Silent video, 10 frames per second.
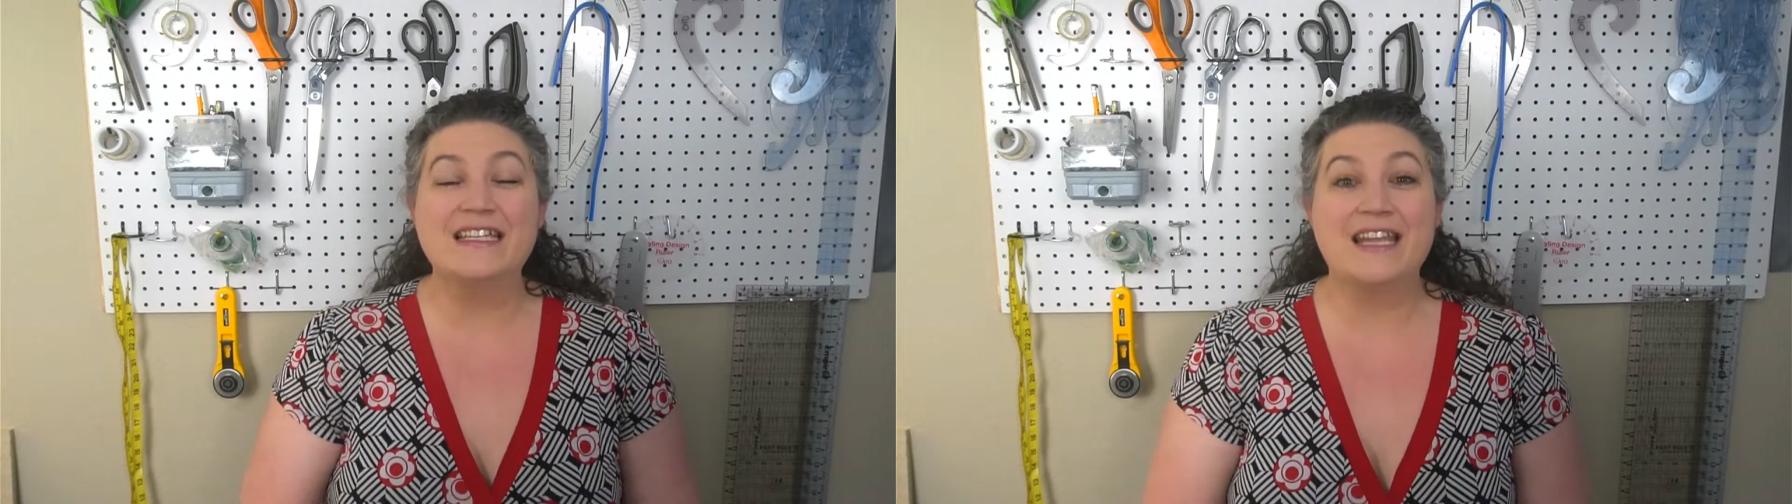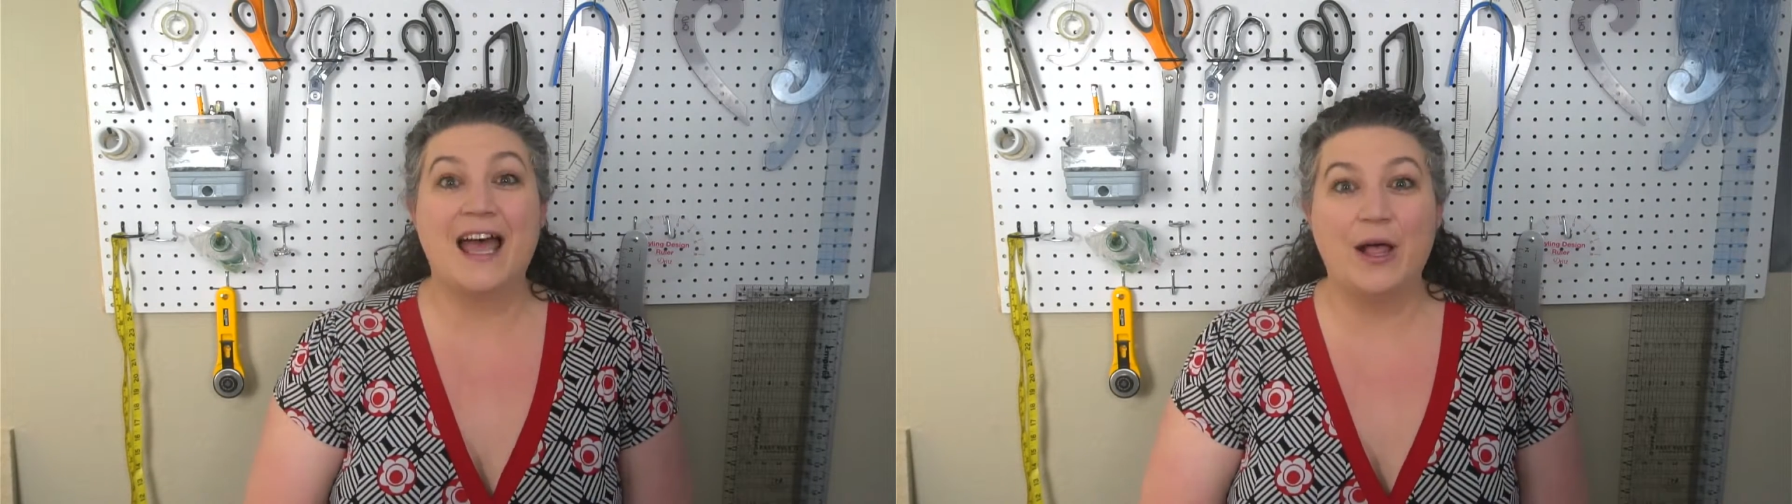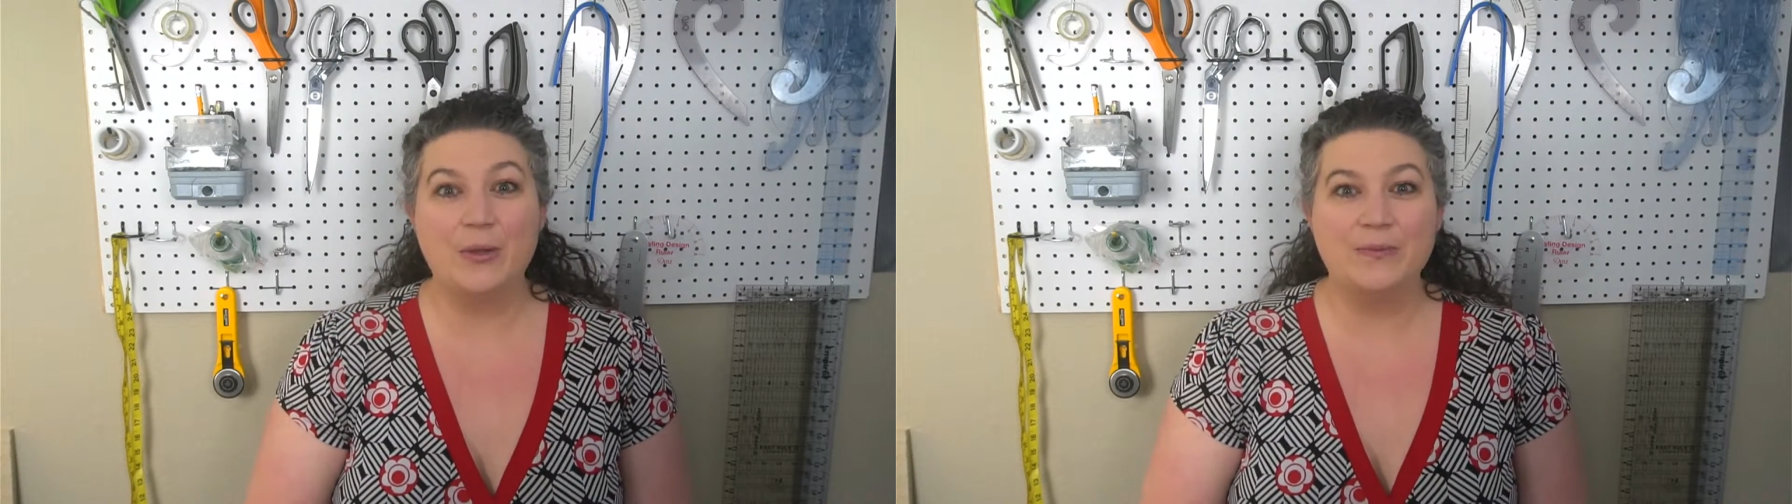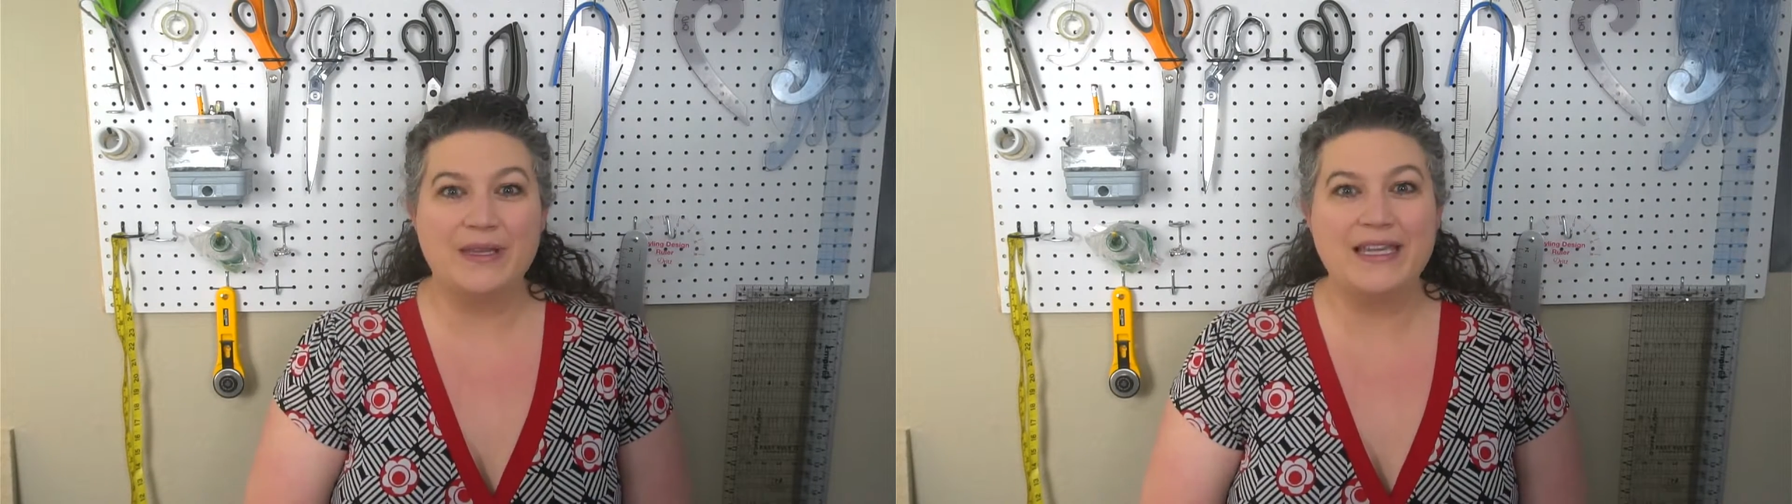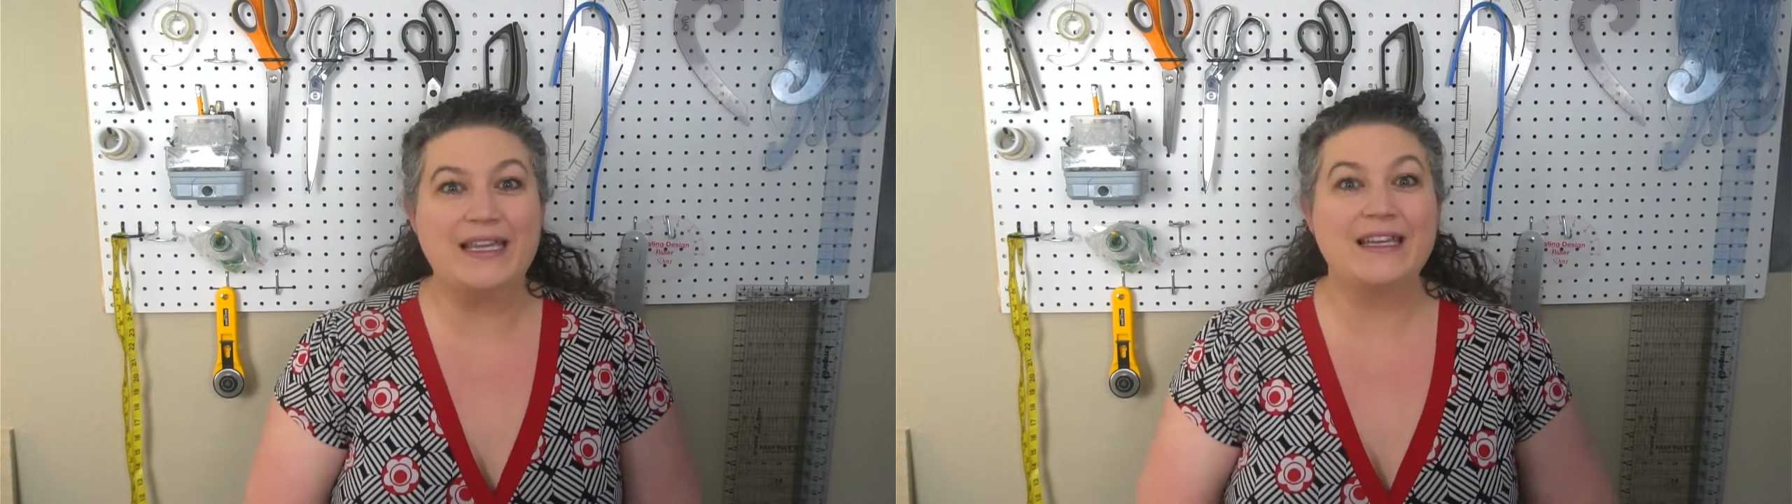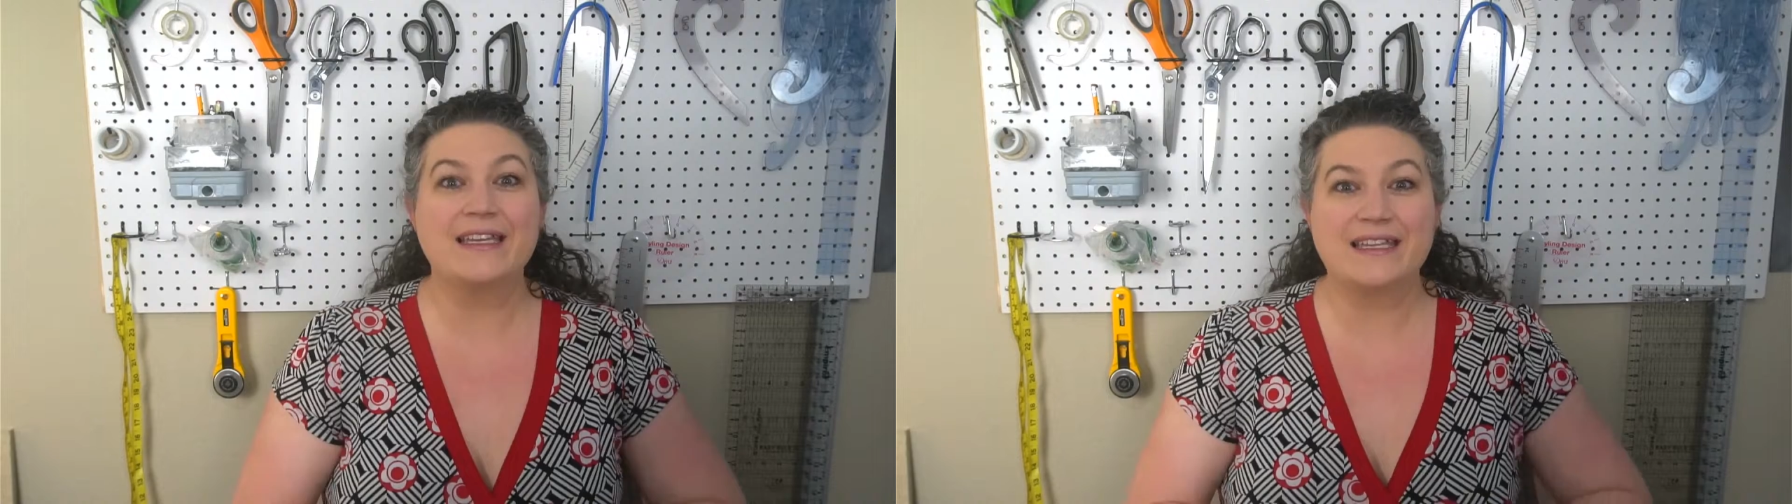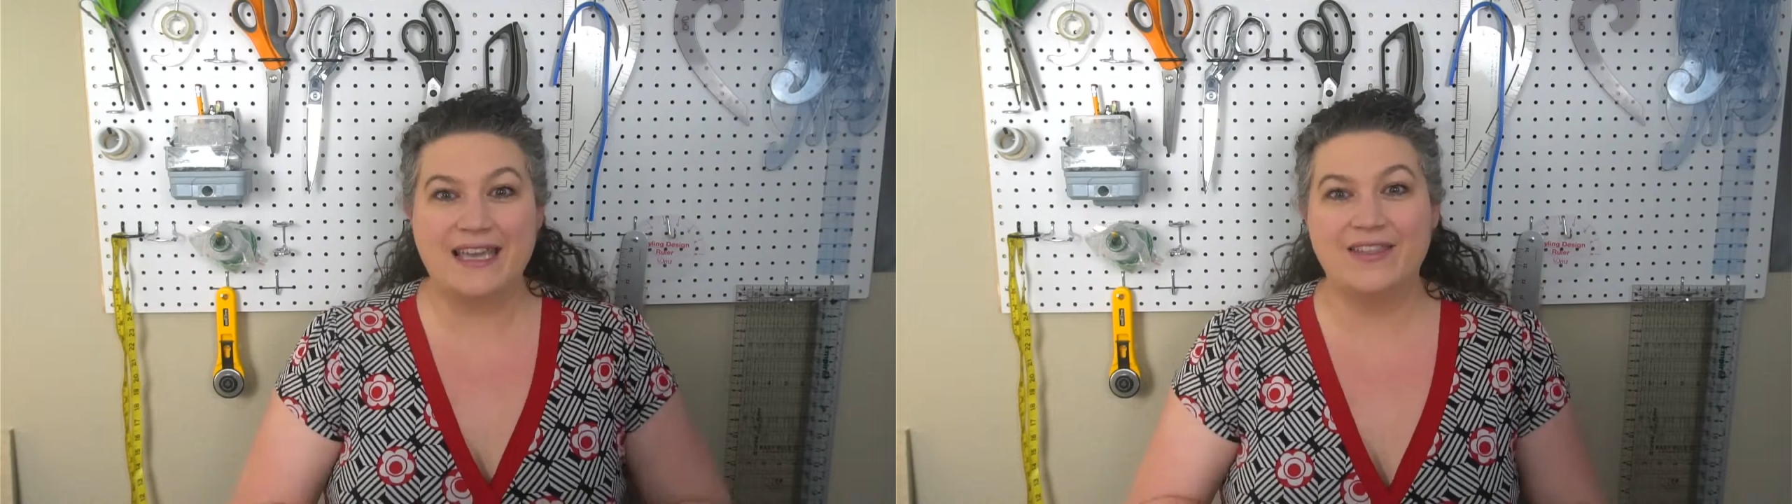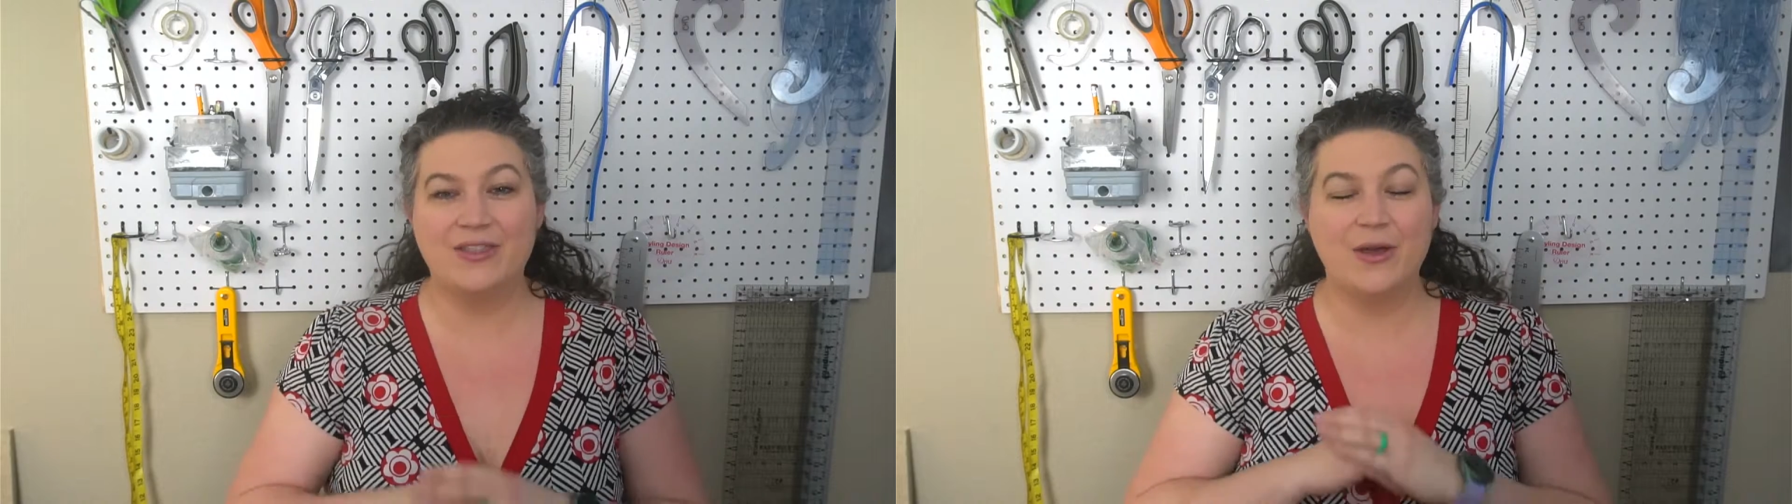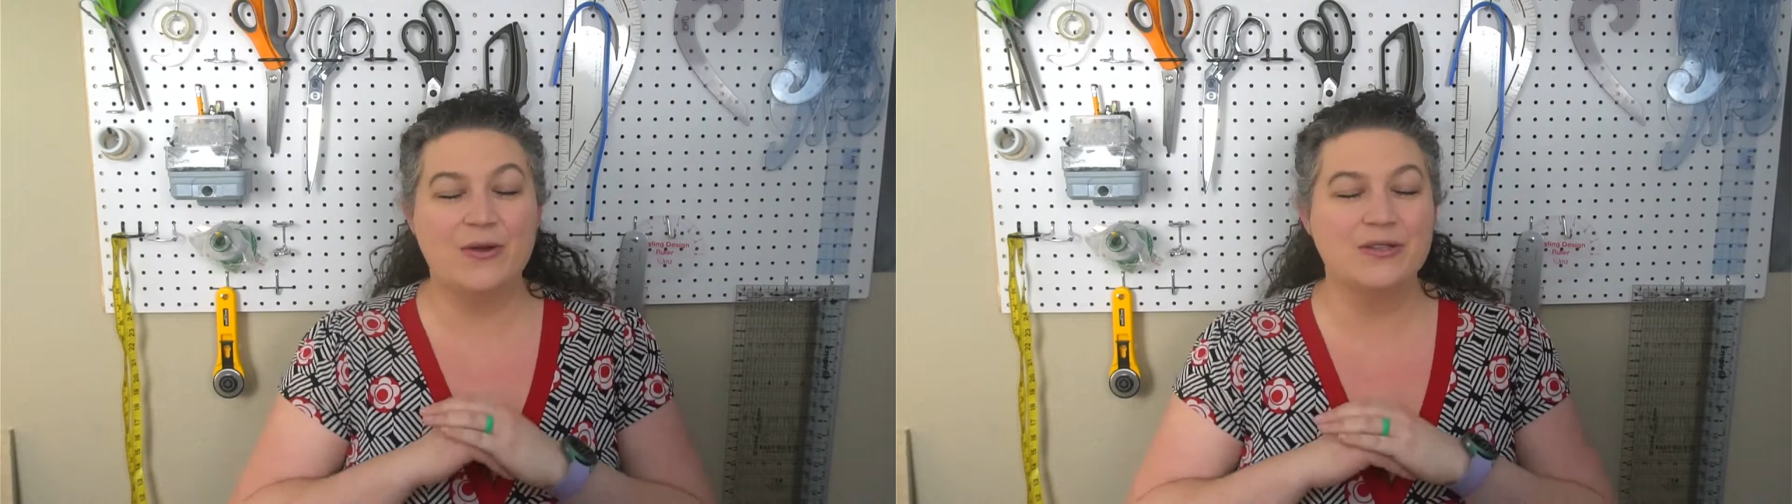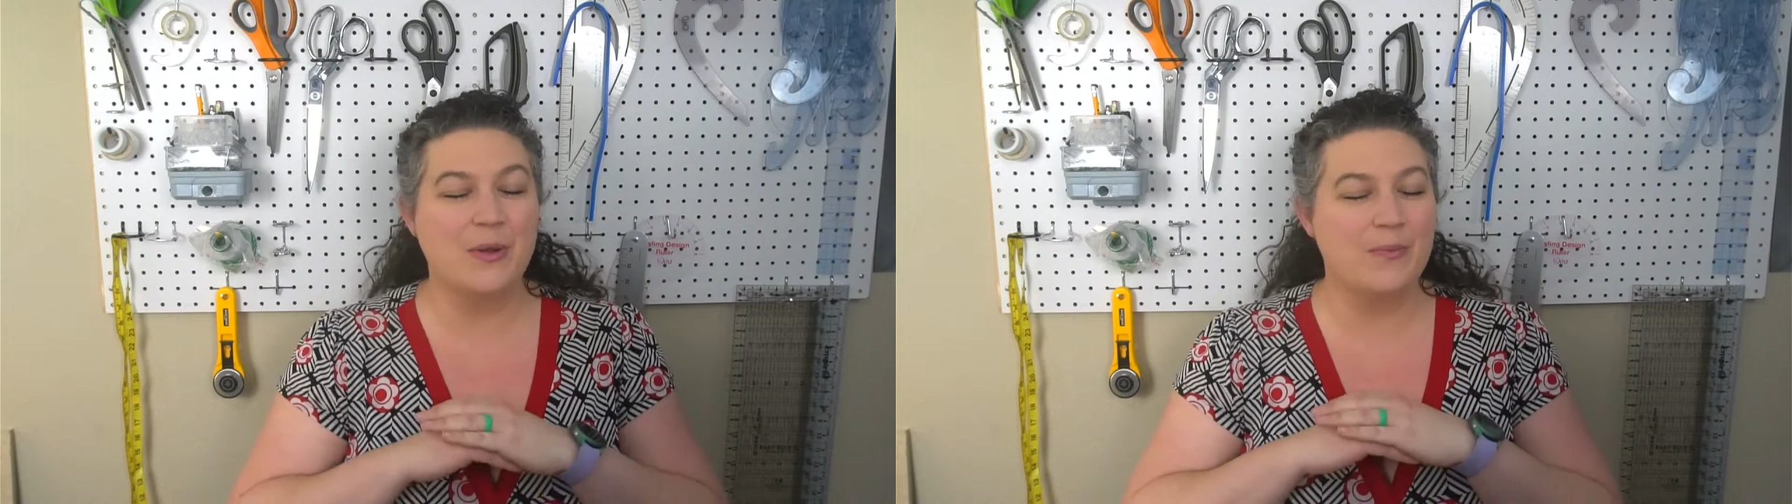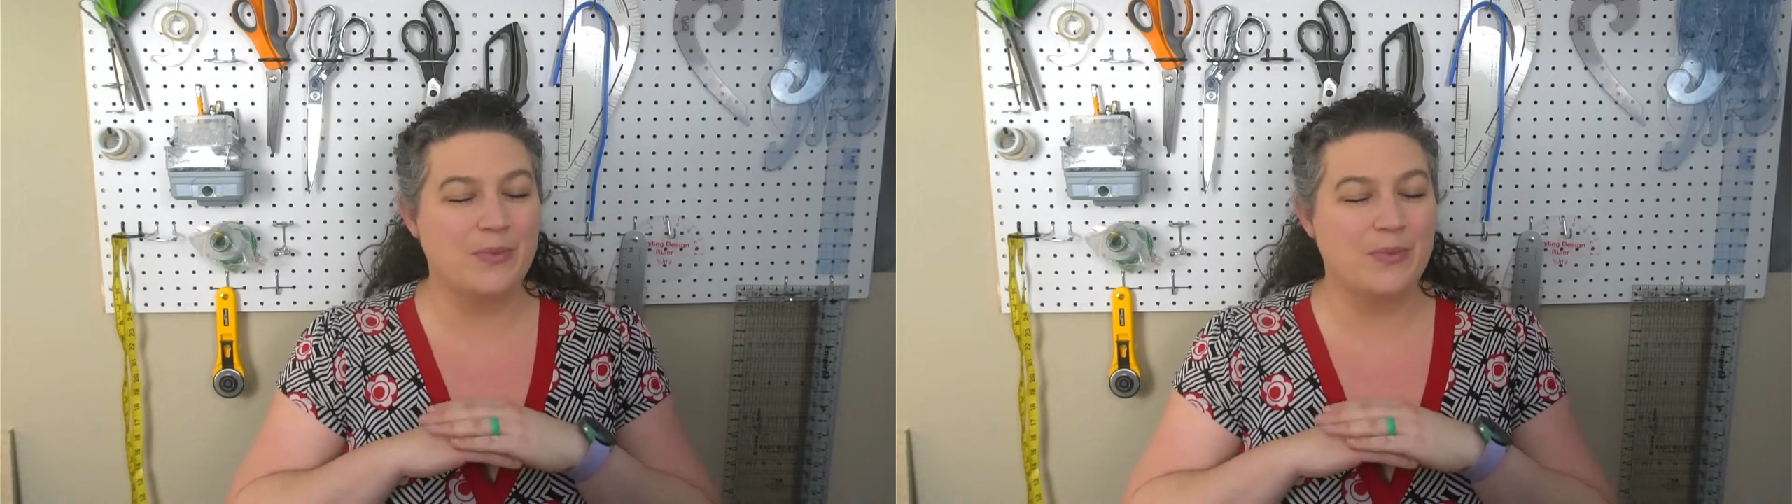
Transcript: to help me get those